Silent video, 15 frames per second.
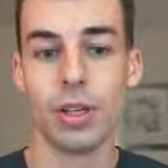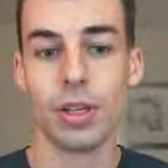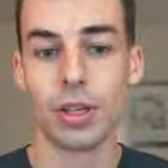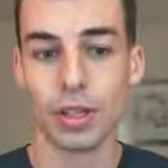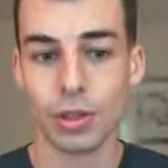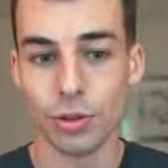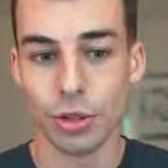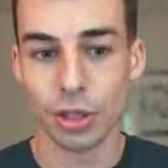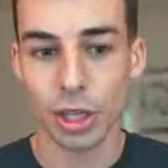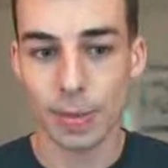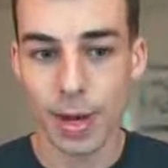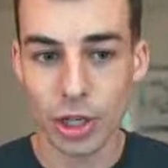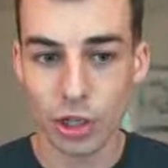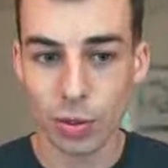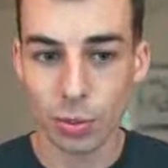Because you can
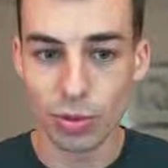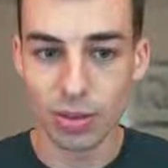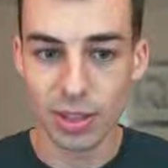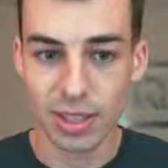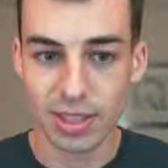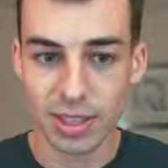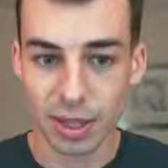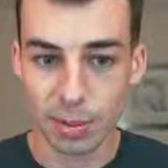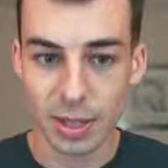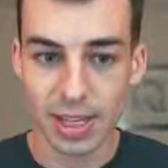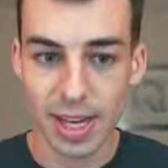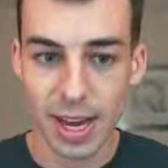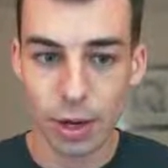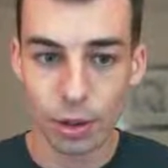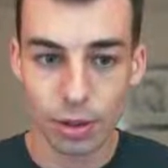imagine moving this segment
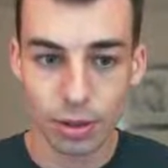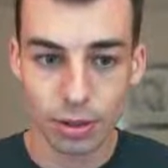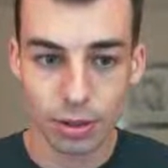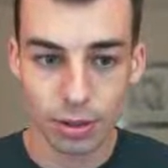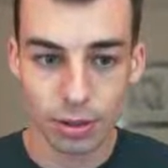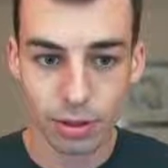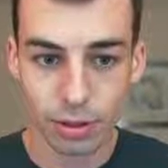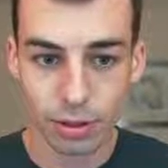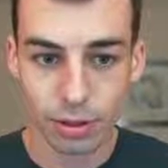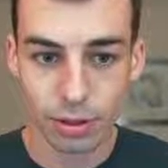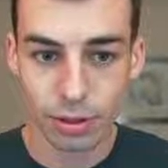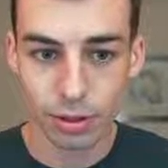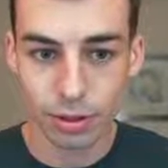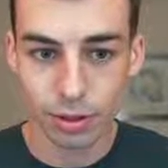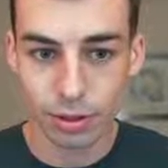down.
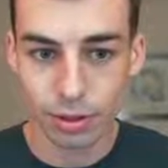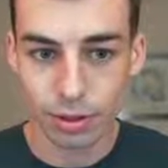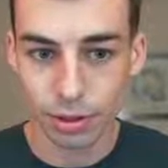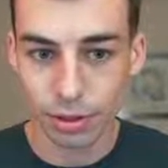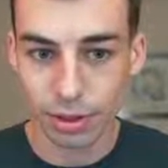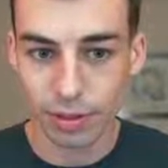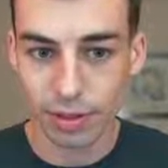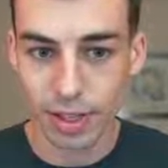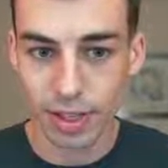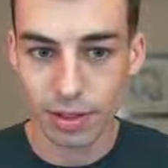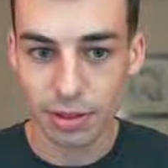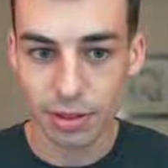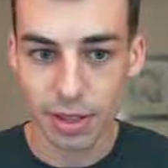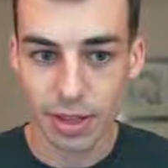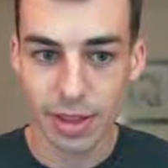So you have
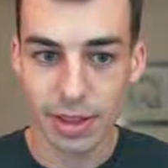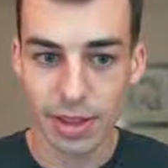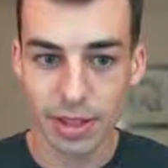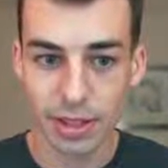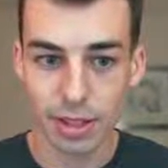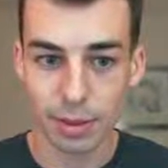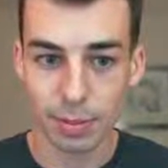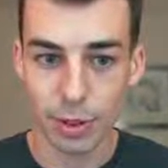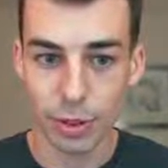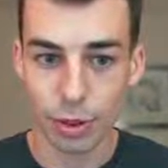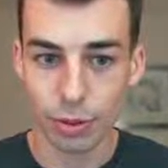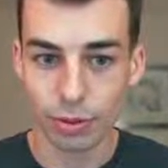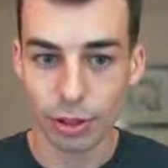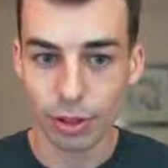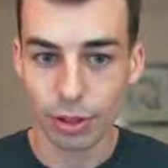this, and then this segment
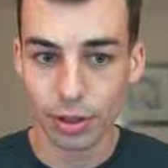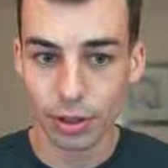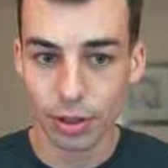over.